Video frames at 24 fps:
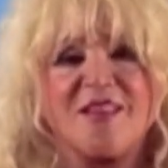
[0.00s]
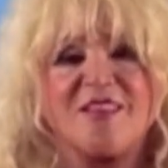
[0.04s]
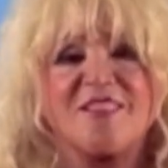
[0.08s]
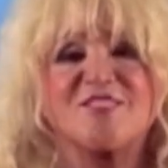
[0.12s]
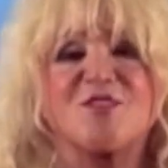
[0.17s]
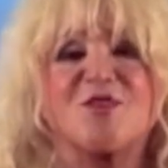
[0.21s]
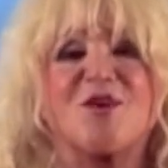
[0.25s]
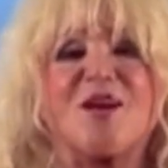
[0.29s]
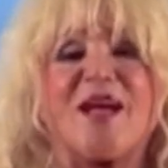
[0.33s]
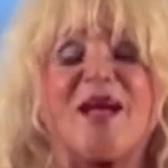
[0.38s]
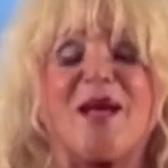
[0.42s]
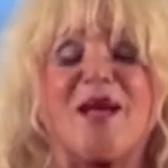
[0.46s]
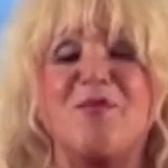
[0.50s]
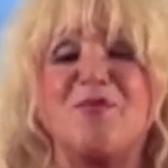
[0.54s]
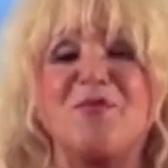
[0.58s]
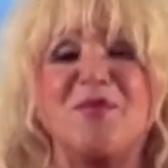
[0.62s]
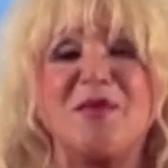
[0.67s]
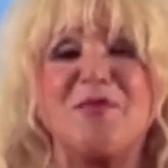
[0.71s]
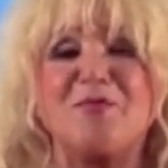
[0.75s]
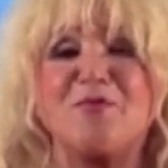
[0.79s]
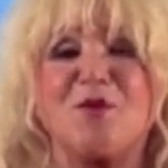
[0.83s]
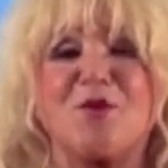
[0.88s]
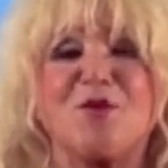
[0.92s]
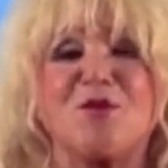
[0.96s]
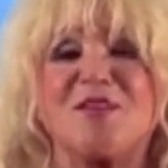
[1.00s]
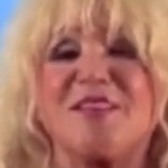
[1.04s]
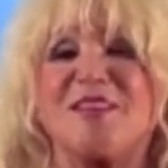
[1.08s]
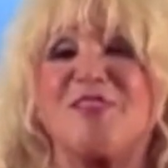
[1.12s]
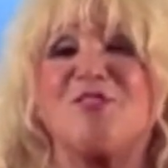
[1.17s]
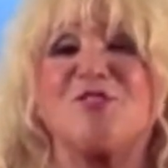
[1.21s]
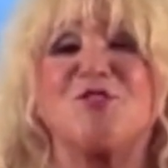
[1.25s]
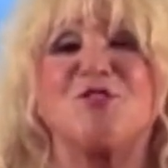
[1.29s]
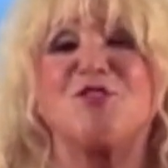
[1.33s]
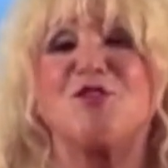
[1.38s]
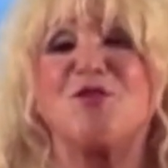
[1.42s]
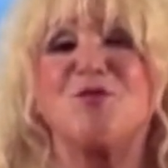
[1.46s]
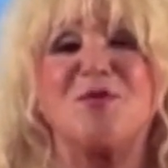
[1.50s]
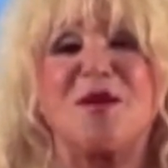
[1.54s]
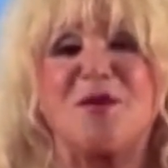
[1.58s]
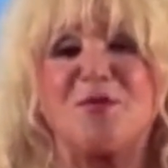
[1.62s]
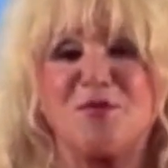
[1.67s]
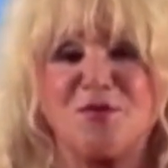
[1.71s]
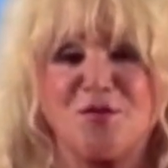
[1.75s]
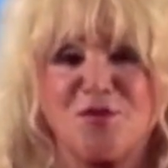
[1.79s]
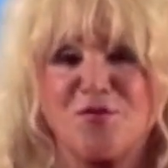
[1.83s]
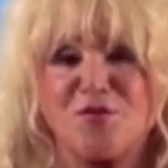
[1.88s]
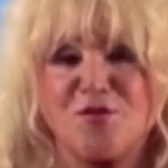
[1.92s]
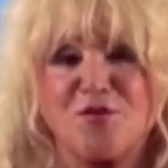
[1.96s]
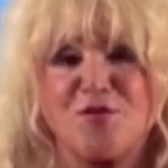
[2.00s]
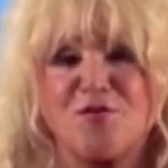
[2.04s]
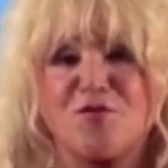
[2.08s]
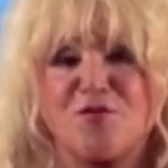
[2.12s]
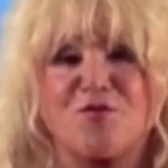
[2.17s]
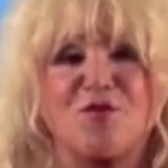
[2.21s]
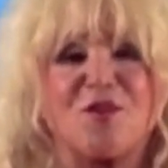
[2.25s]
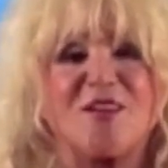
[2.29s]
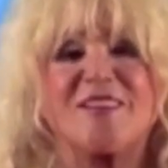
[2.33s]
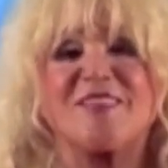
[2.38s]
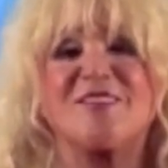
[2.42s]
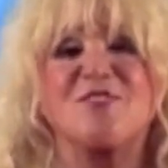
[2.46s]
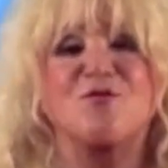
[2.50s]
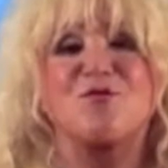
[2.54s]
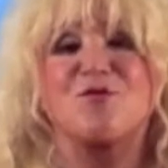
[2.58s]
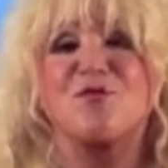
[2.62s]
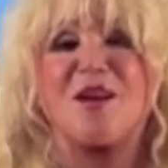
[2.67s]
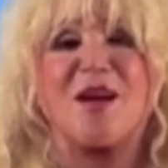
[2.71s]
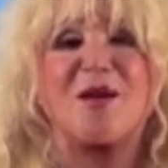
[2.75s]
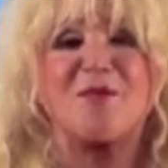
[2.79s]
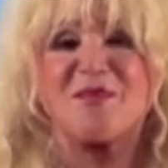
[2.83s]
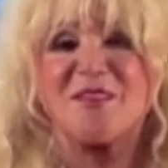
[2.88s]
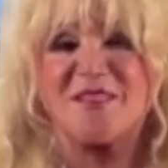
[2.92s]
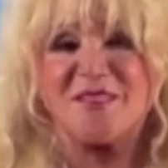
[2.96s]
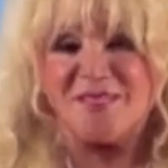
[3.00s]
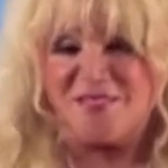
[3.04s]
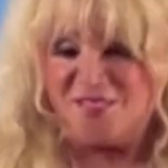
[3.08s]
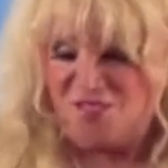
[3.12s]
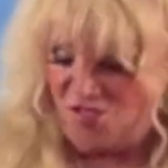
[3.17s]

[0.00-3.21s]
So happy birthday to you, my beautiful friend Robin.